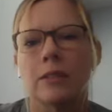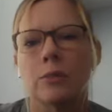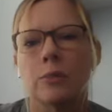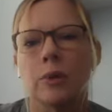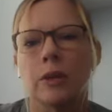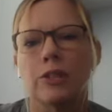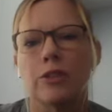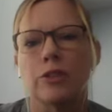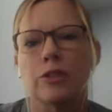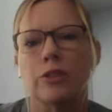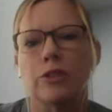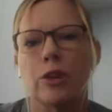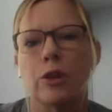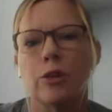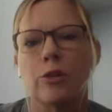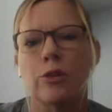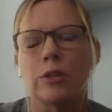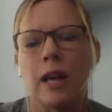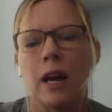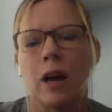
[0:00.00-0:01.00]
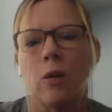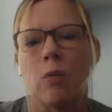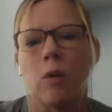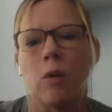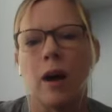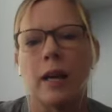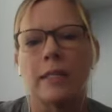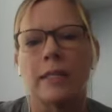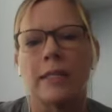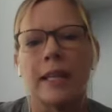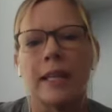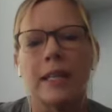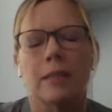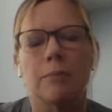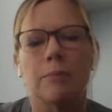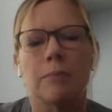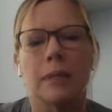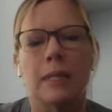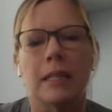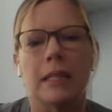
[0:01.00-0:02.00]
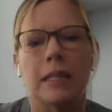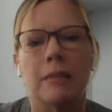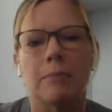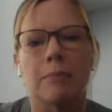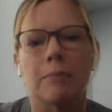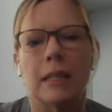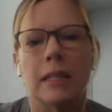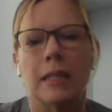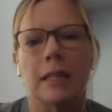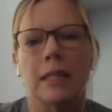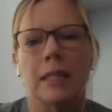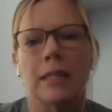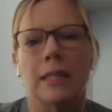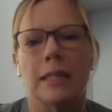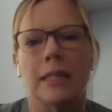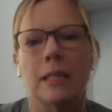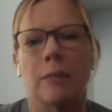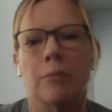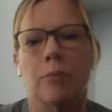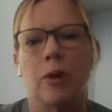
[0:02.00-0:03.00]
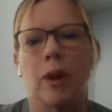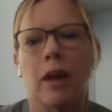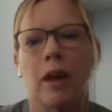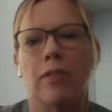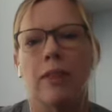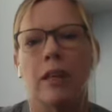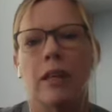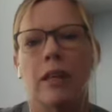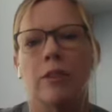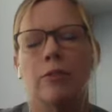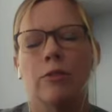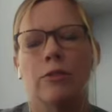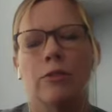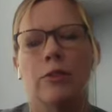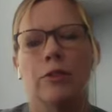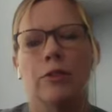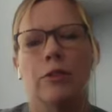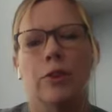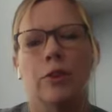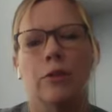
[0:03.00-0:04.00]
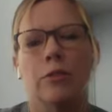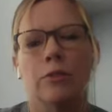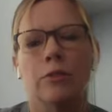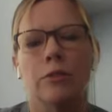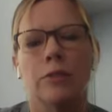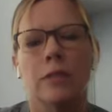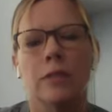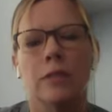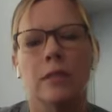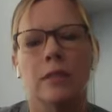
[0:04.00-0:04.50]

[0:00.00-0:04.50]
Spread your toes out wide. Take a big, deep breath in through your nose.